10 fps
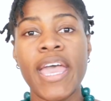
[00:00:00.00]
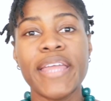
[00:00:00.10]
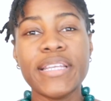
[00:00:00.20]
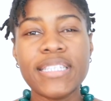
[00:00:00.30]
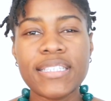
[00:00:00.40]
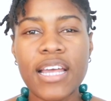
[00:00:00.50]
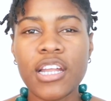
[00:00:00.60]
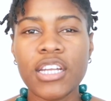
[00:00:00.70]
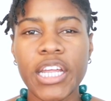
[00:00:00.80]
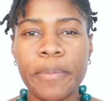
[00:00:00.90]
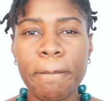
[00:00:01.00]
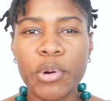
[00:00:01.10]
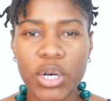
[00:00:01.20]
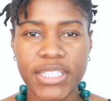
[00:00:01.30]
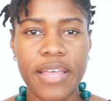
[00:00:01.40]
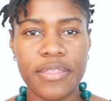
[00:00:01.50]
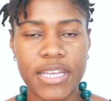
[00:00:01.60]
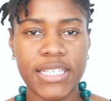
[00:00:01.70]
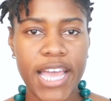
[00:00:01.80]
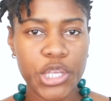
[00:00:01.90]
This is another important
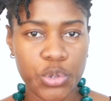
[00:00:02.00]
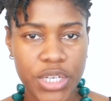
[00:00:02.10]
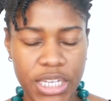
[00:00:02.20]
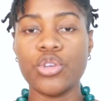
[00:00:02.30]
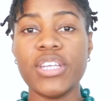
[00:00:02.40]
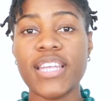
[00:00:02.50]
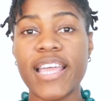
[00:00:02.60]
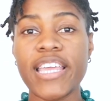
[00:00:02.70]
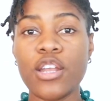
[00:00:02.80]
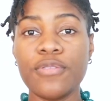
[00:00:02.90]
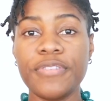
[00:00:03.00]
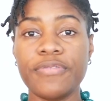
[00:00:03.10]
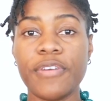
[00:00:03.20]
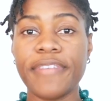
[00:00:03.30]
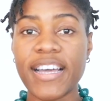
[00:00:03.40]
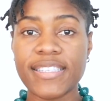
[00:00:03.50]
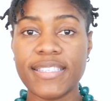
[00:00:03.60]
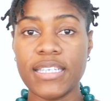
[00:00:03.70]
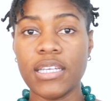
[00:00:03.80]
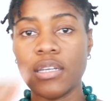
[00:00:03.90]
thing that you need. You need a yellow fever
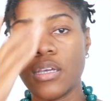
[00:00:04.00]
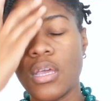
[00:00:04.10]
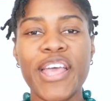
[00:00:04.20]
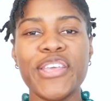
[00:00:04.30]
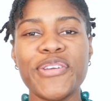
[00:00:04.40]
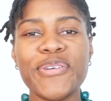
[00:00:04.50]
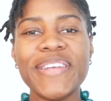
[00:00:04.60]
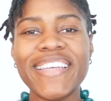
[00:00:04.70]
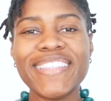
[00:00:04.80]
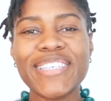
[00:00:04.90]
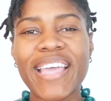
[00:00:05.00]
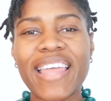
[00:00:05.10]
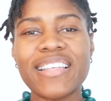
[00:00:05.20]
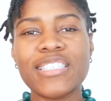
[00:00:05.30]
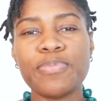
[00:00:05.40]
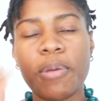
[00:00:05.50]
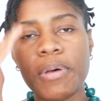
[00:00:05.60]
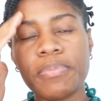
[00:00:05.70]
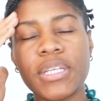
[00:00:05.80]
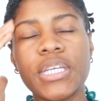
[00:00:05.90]
vaccine. You need to get this
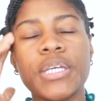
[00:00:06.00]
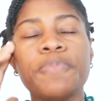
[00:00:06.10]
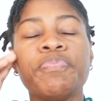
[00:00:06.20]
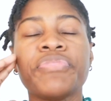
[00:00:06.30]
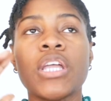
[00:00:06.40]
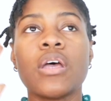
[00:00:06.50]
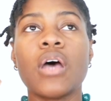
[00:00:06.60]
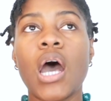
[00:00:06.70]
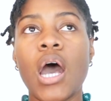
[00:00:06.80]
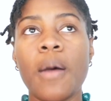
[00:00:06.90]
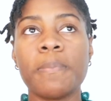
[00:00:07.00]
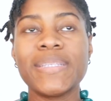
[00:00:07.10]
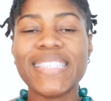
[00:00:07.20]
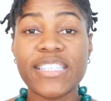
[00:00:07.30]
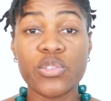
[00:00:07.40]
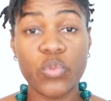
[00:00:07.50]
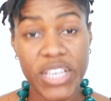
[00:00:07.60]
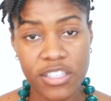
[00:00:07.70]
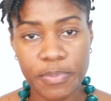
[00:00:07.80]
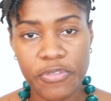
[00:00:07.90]
probably 6
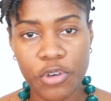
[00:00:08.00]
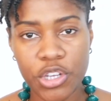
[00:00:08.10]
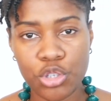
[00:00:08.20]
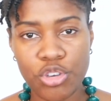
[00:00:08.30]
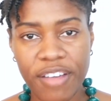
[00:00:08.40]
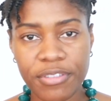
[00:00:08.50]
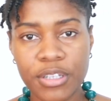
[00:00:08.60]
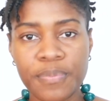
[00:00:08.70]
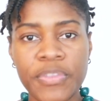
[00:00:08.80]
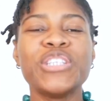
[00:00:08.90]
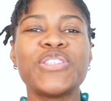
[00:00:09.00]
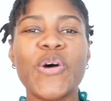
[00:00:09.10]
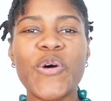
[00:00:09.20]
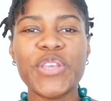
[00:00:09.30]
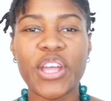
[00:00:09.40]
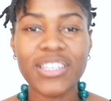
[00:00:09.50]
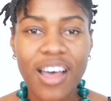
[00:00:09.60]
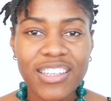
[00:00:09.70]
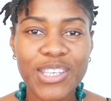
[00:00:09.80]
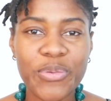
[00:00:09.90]
weeks before you travel. So your
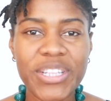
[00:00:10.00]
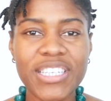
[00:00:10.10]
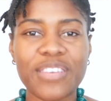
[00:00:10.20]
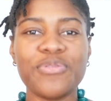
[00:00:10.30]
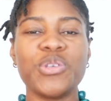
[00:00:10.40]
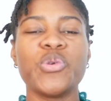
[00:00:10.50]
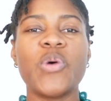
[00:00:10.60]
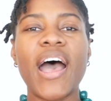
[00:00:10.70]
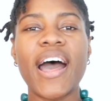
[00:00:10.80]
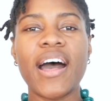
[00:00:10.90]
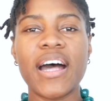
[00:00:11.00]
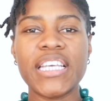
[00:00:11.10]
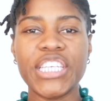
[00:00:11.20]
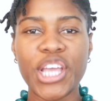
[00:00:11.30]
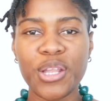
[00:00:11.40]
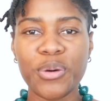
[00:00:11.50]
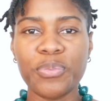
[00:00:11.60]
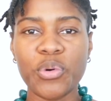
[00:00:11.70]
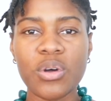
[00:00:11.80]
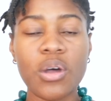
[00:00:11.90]
doctor will give you a yellow
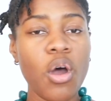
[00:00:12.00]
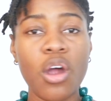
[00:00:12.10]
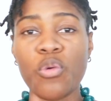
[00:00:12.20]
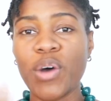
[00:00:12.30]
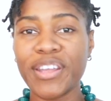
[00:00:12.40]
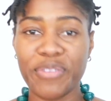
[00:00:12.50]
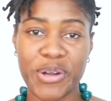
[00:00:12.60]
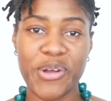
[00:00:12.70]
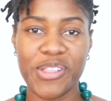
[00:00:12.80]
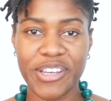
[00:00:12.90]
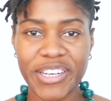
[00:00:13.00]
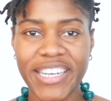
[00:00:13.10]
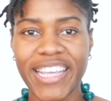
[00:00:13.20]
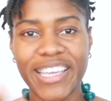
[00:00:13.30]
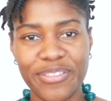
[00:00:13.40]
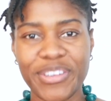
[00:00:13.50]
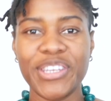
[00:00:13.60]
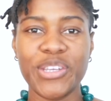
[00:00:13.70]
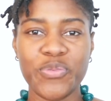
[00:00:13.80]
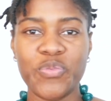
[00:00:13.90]
book or whatever color they give
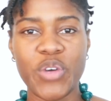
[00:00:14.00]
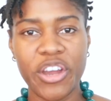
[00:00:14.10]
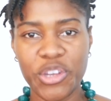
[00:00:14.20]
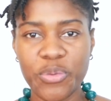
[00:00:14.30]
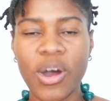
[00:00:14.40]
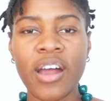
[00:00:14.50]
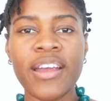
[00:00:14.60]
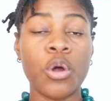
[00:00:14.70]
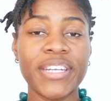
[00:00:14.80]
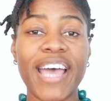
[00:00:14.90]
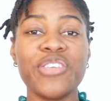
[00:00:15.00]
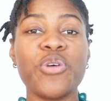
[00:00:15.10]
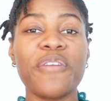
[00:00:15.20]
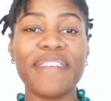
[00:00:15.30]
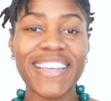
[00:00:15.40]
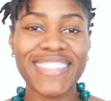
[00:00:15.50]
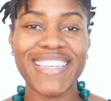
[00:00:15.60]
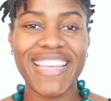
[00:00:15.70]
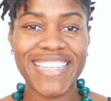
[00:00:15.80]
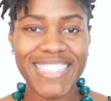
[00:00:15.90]
in where you are, that you are
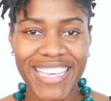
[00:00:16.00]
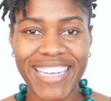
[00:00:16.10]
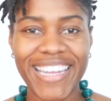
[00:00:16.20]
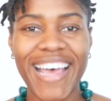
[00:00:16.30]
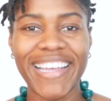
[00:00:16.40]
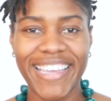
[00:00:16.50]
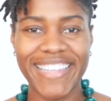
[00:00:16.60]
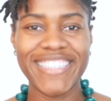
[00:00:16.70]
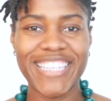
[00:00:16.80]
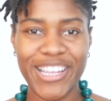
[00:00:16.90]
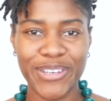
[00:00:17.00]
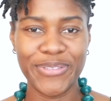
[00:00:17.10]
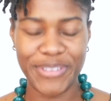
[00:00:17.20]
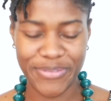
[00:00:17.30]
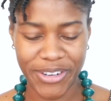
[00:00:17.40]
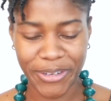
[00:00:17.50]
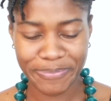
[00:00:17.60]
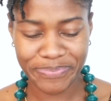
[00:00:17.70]
vaccinated against yellow fever.